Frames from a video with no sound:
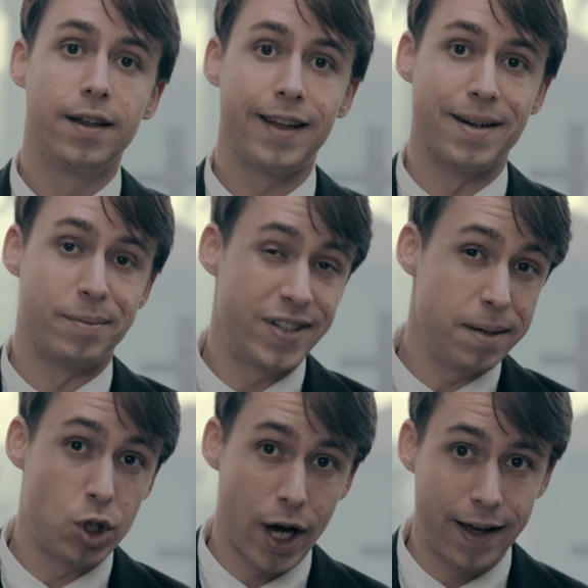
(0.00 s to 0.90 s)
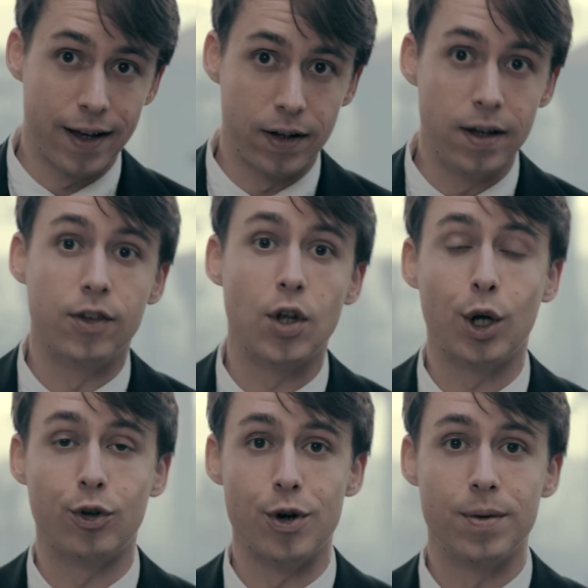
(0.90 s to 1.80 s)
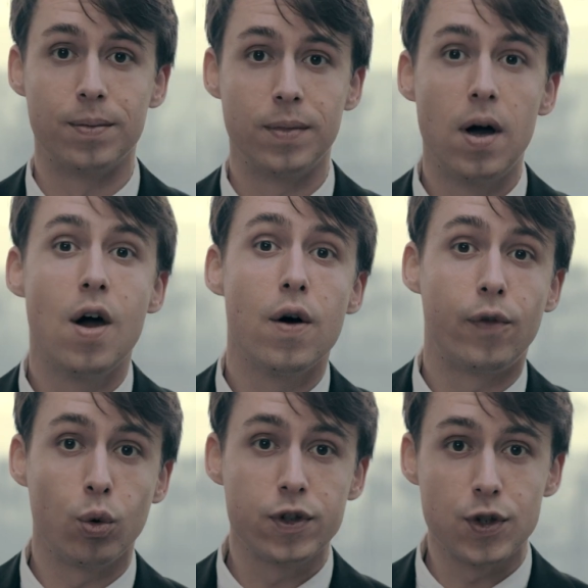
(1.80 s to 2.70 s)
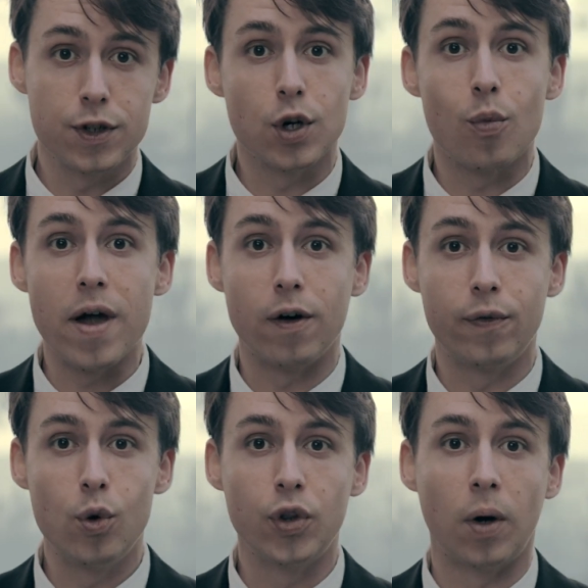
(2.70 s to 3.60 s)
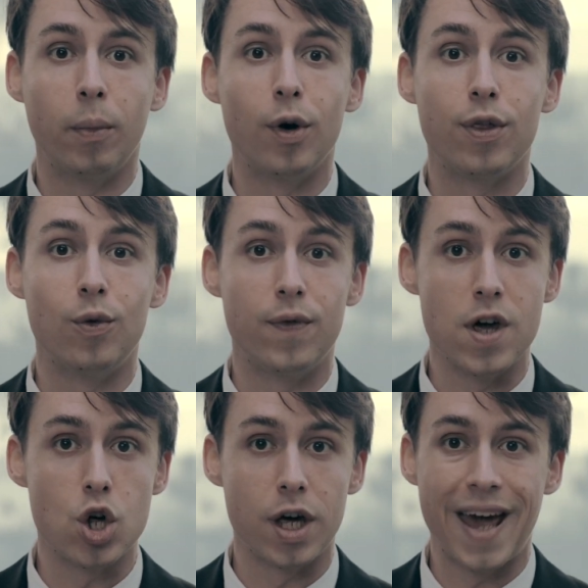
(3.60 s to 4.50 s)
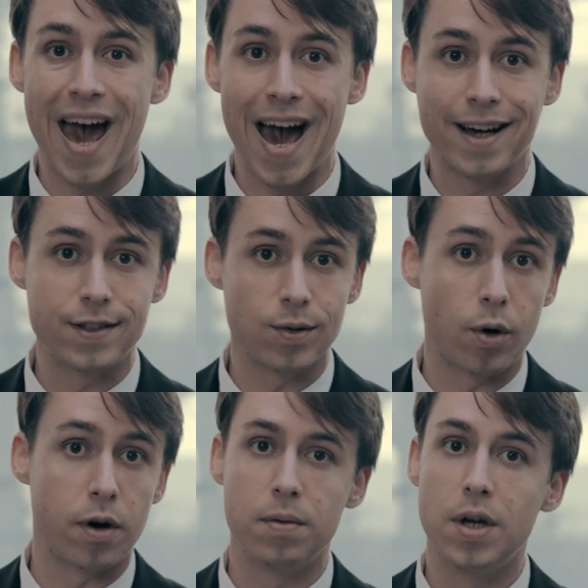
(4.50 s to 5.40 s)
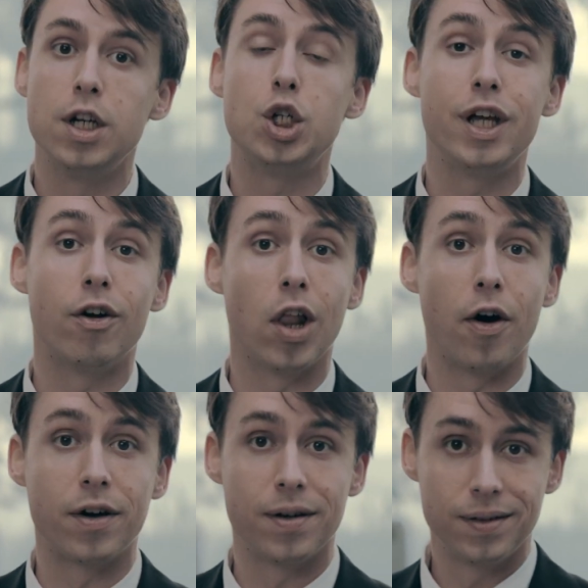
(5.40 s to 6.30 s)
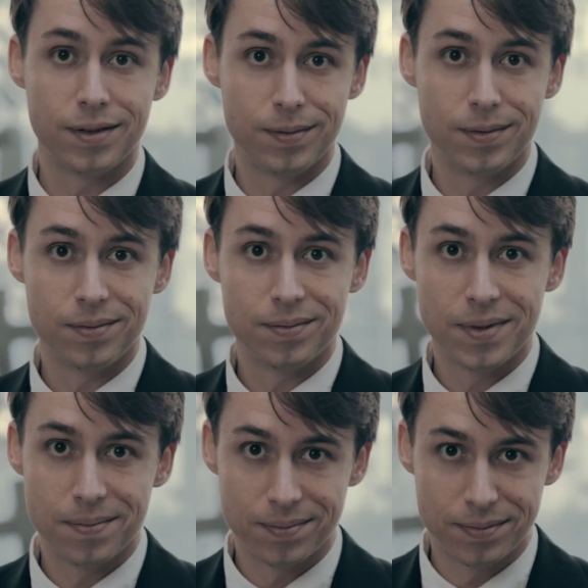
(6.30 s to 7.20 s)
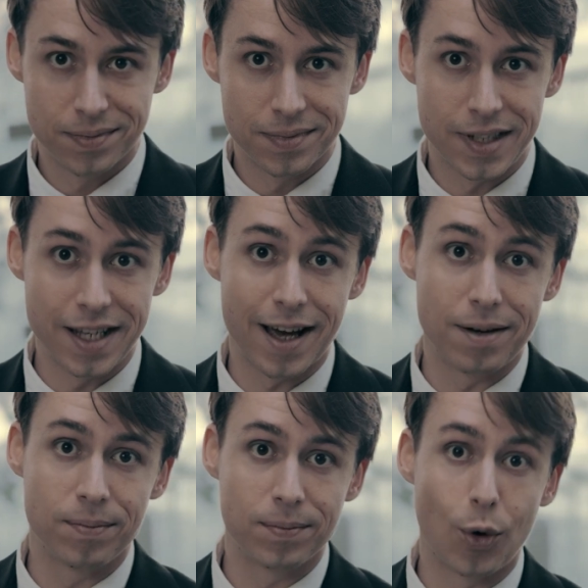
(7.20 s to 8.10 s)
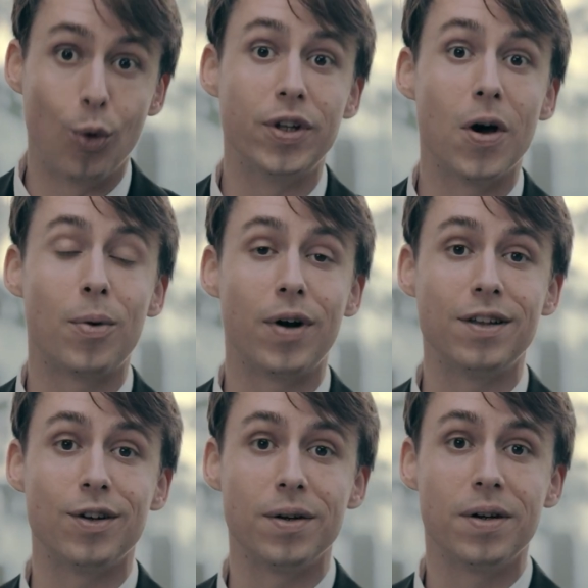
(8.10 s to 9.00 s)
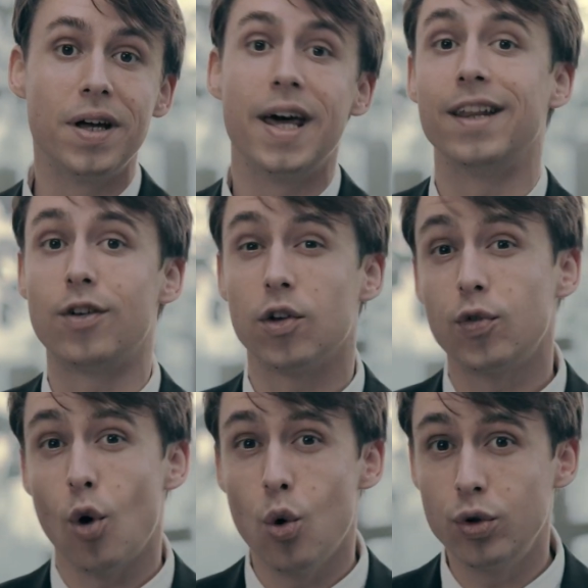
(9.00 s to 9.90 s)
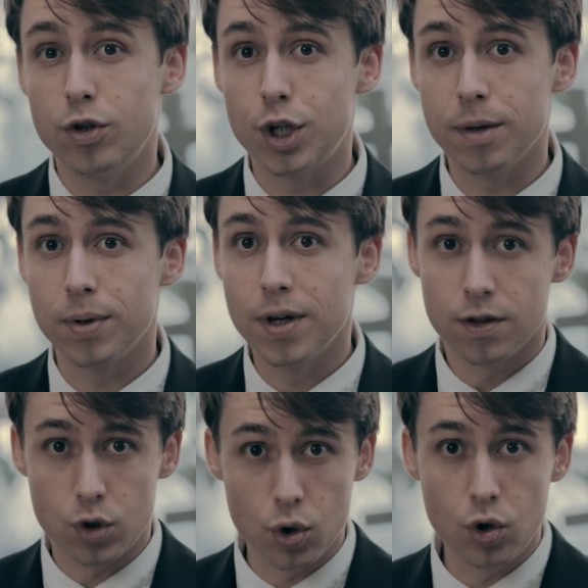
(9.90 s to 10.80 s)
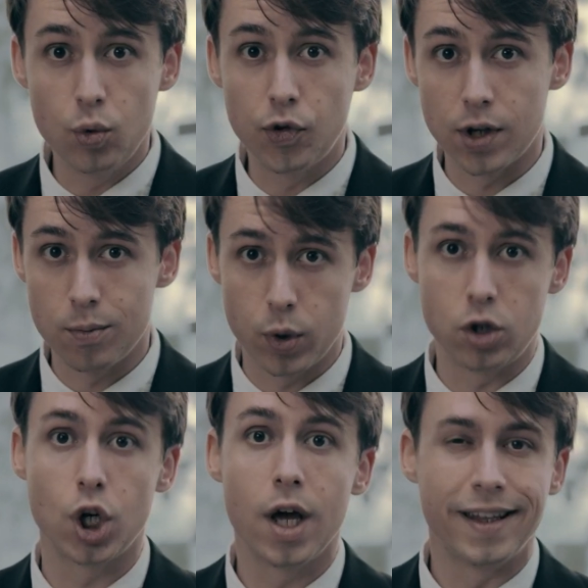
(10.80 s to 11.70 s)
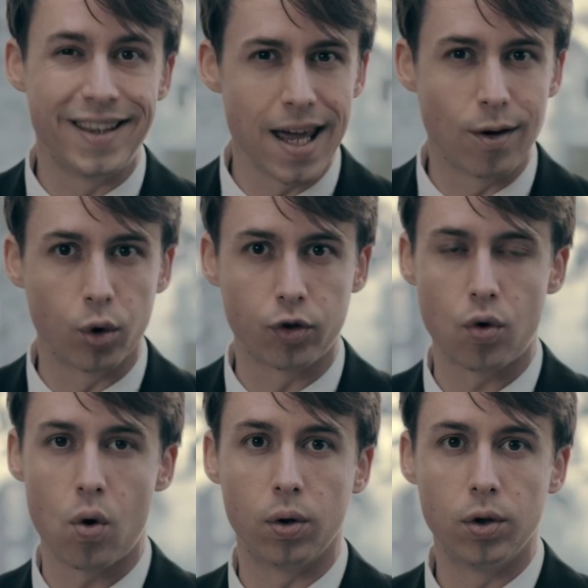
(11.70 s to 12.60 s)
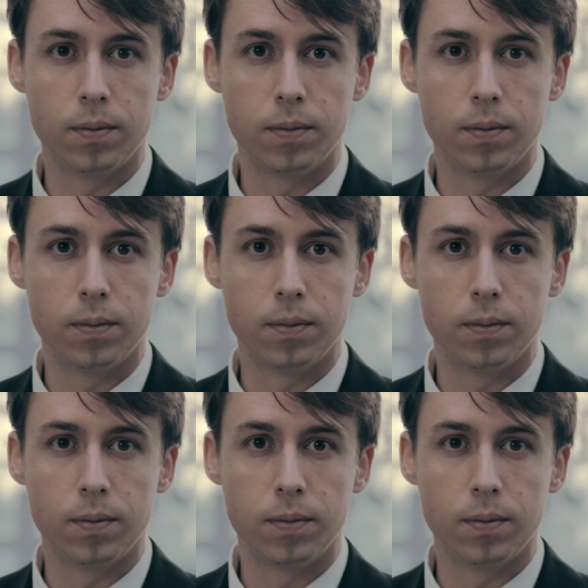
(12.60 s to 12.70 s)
Then SIM jacking is another. Fraudsters acquire a phone number through phishing, hacks, or sheer luck. They then call the operator and transfer ownership to a new SIM which they control.